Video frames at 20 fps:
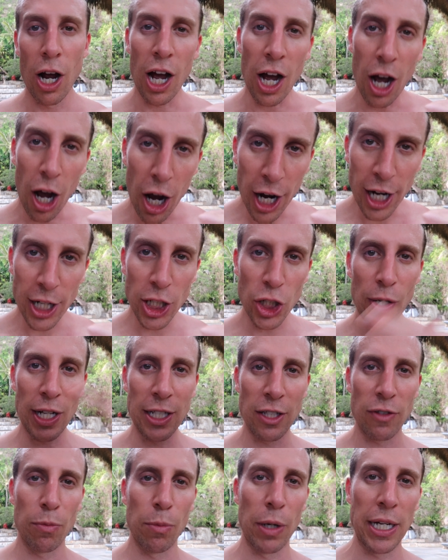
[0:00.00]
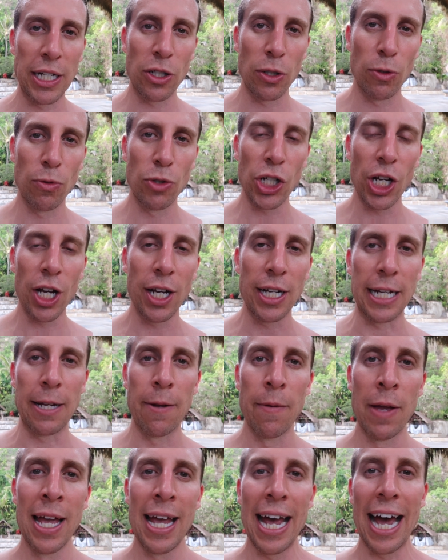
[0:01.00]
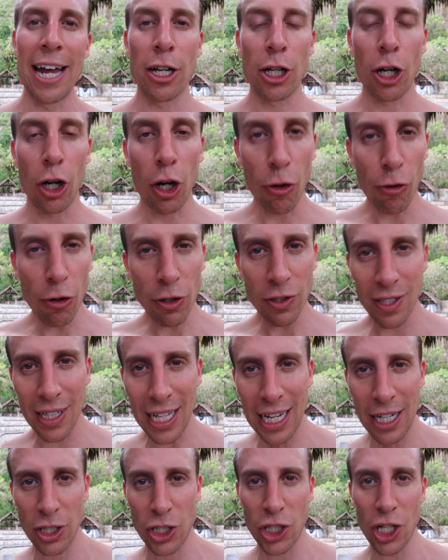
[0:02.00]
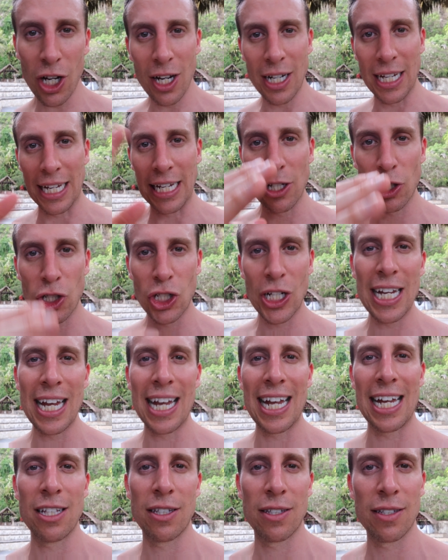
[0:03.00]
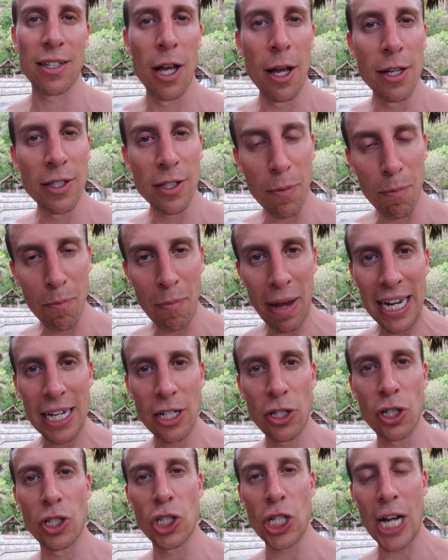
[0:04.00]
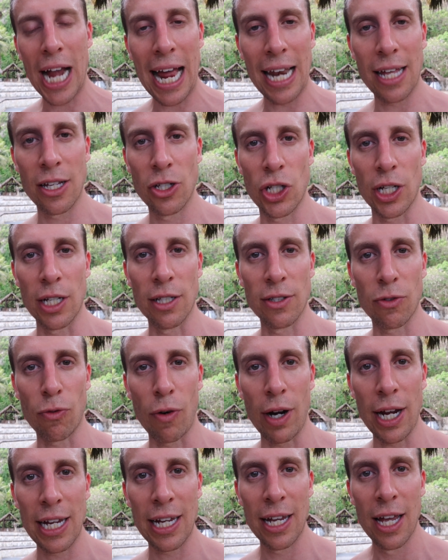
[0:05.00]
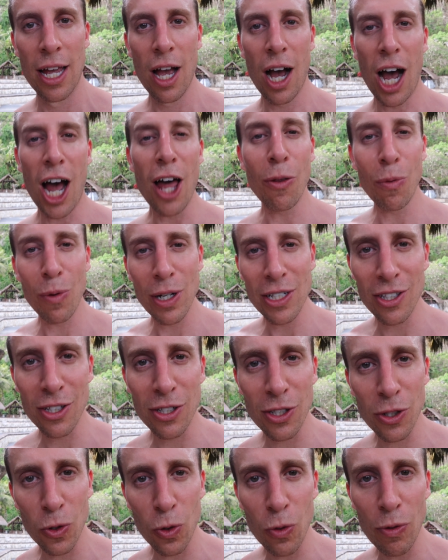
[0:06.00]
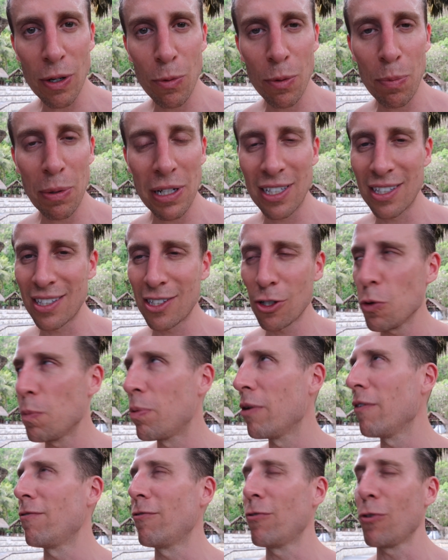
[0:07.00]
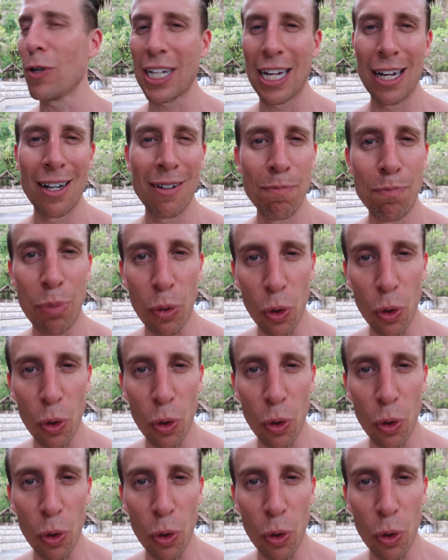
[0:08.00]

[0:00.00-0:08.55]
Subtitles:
Her transformational journey. And across that journey, she hits some major challenges, right? Otherwise, the story would be super freaking